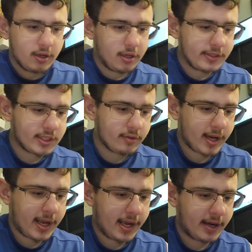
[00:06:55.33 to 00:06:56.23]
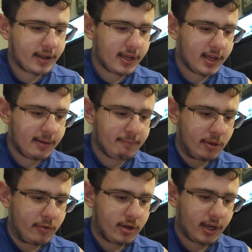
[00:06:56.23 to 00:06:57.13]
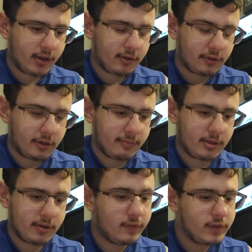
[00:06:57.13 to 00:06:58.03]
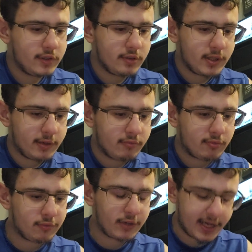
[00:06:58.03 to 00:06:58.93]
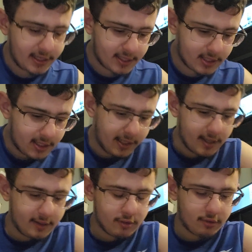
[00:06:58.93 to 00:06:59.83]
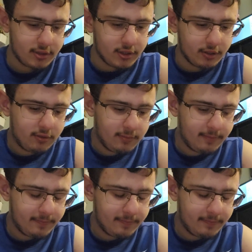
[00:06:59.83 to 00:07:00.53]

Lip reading: Also, add a Moon Knight arm to the right side of the torso,